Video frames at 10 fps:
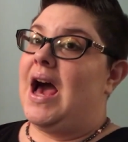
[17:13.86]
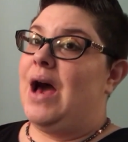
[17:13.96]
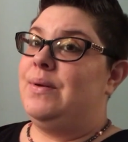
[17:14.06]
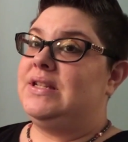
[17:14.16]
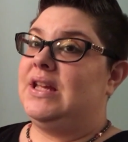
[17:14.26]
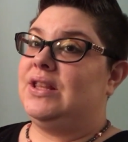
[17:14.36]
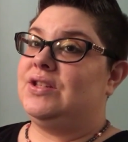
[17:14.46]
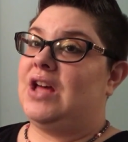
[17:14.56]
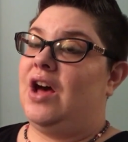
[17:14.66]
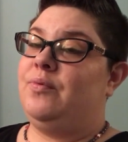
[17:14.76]
I'm going to take
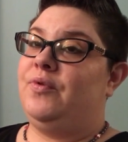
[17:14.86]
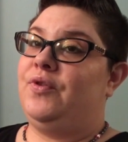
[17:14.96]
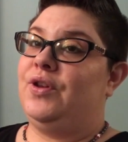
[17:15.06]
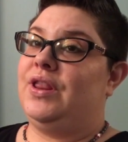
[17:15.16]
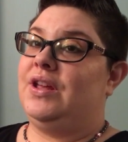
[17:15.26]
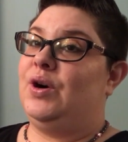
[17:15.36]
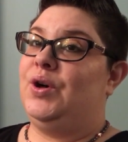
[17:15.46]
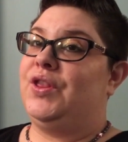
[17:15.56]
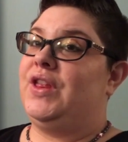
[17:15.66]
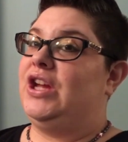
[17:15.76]
this off before the
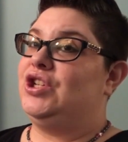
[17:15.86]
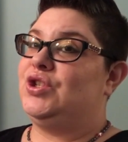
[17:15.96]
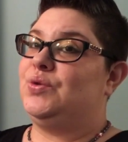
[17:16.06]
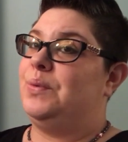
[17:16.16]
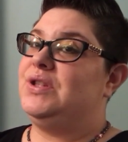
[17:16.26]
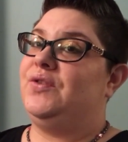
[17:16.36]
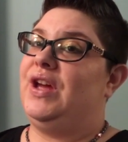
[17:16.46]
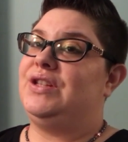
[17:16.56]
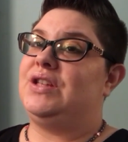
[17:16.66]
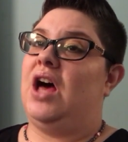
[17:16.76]
whole thing just rips the
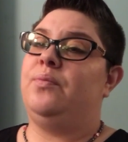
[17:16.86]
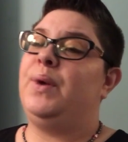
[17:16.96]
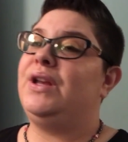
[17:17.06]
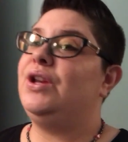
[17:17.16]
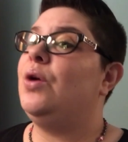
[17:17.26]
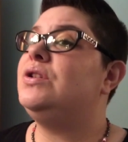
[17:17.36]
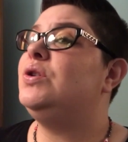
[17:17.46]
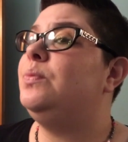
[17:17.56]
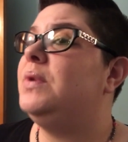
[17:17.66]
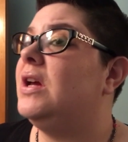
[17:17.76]
face off. But, you know,
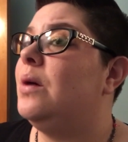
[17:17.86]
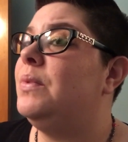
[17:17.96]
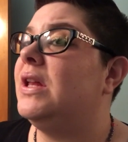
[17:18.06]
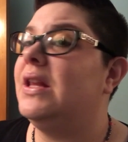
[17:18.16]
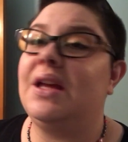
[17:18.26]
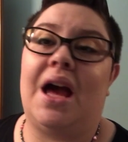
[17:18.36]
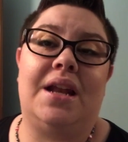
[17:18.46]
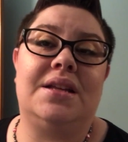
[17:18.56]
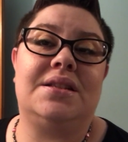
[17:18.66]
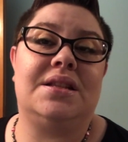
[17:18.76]
to be completely
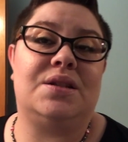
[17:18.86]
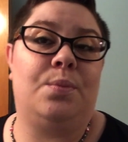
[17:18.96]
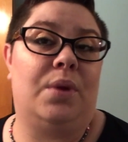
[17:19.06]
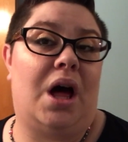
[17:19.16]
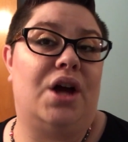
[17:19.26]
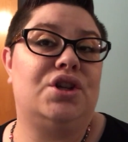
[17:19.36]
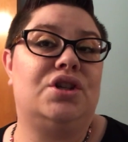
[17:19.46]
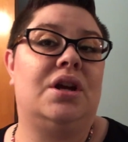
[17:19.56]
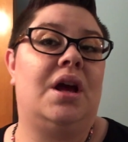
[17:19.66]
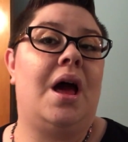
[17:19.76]
honest, this
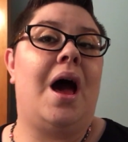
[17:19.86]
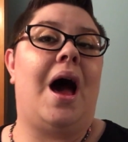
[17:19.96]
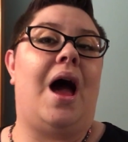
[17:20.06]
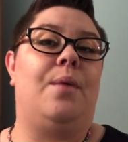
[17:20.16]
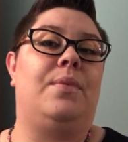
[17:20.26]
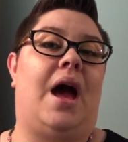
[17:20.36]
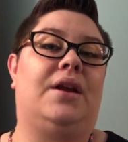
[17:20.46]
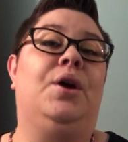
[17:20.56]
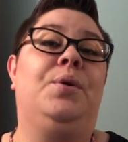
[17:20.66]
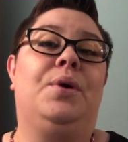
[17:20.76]
blush, I'm
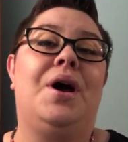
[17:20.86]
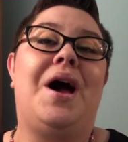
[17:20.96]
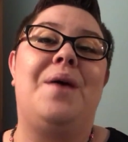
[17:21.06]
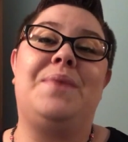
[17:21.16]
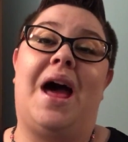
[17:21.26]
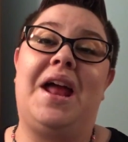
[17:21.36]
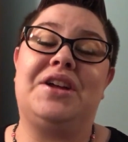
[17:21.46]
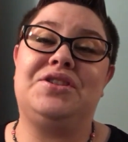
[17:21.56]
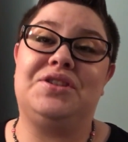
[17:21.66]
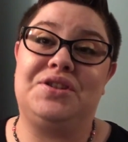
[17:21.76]
not
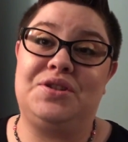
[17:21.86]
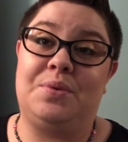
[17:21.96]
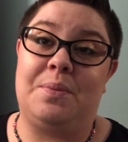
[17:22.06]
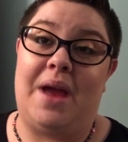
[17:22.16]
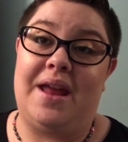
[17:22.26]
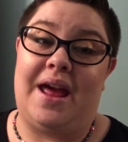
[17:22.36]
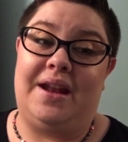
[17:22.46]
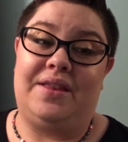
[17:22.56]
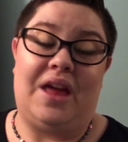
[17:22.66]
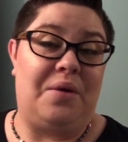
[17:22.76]
actually super mad
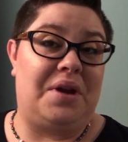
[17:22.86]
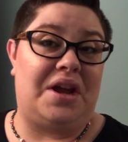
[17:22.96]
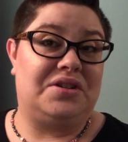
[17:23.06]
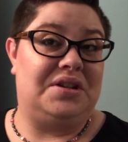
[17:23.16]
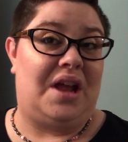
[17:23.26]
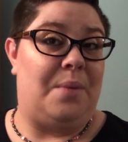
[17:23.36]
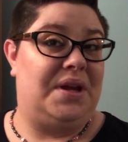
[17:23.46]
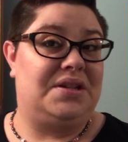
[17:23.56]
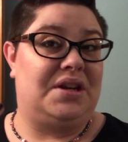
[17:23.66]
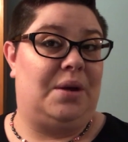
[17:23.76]
at it. That would actually not
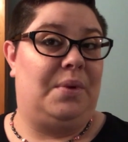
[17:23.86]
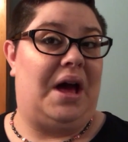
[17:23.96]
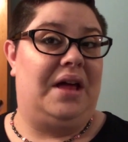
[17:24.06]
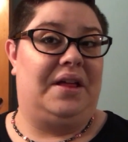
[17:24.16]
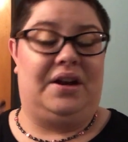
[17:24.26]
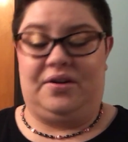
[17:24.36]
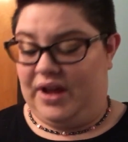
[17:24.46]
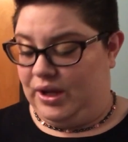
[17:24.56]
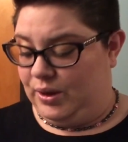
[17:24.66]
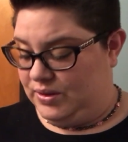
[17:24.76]
be a terrible highlighter
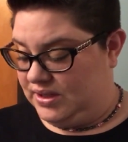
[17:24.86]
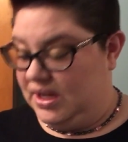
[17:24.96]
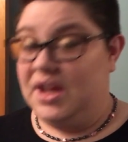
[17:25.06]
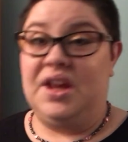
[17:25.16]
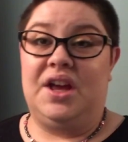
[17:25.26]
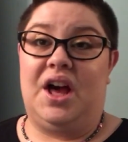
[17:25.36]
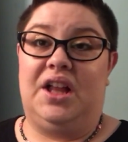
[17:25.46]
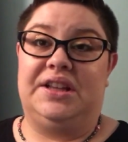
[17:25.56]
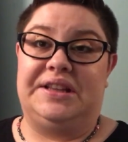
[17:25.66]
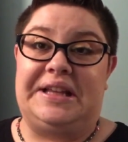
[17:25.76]
if I used
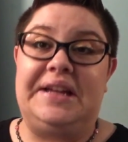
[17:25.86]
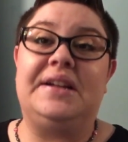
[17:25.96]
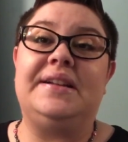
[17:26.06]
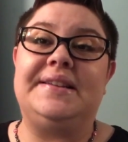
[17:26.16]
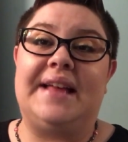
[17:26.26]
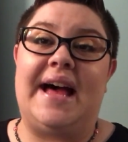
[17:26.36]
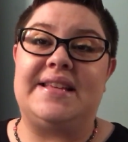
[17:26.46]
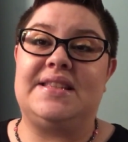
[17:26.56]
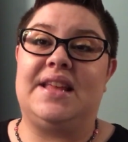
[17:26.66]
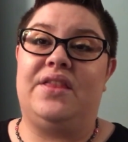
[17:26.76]
a little
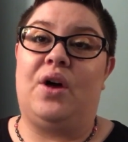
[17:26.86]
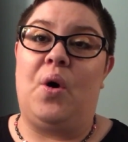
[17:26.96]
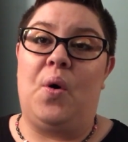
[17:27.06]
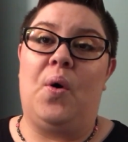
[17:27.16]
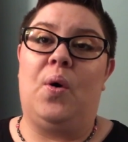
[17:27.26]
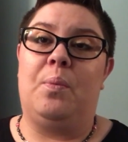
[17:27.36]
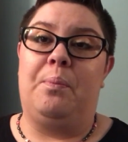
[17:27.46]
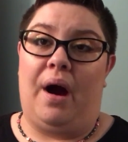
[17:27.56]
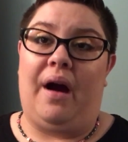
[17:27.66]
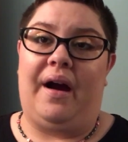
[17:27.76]
less than the whole
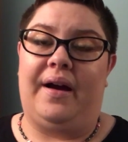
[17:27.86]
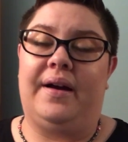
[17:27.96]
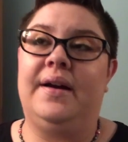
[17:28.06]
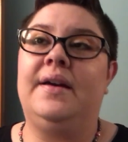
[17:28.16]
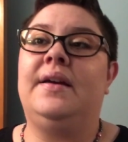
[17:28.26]
bar.